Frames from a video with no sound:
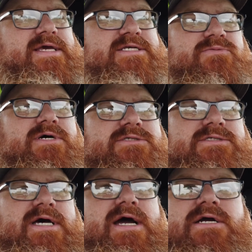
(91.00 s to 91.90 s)
These wheels
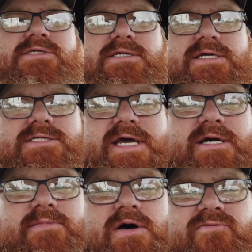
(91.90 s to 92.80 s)
and tires, I did take
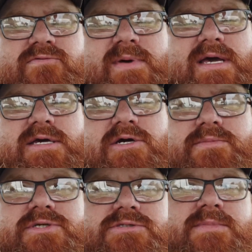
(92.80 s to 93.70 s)
them off of my
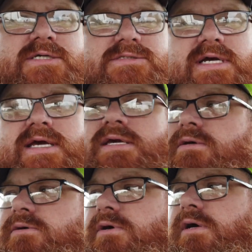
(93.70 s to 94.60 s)
EcoBoost Mustang
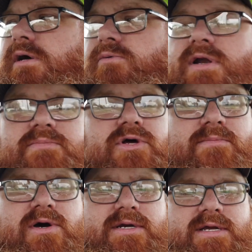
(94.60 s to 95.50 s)
when I put
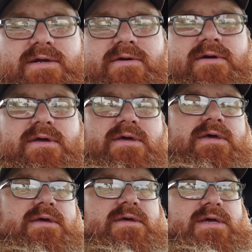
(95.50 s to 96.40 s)
them on here,
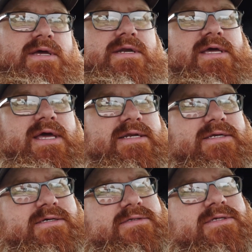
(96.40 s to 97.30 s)
and it had
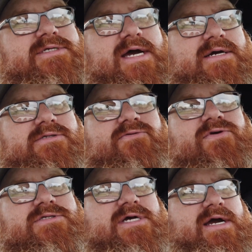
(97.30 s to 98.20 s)
the
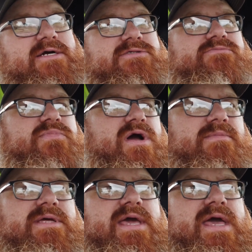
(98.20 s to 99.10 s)
front tires
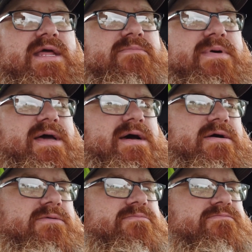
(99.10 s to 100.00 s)
probably had
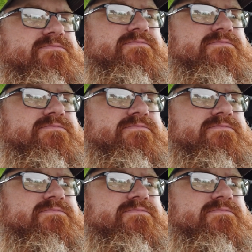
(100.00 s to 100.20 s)
about,